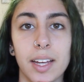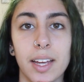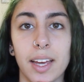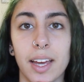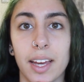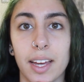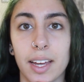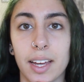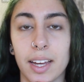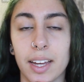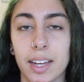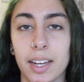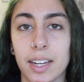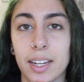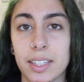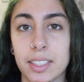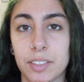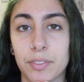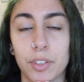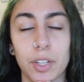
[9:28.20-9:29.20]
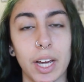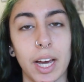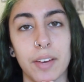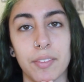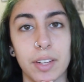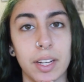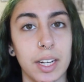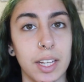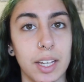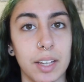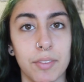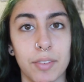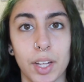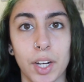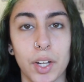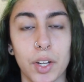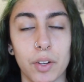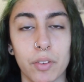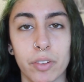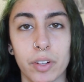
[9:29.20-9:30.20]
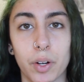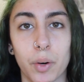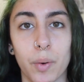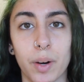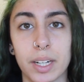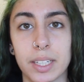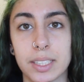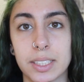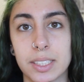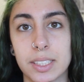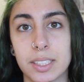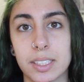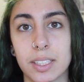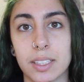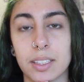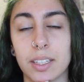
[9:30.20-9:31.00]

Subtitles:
And if you have any video requests,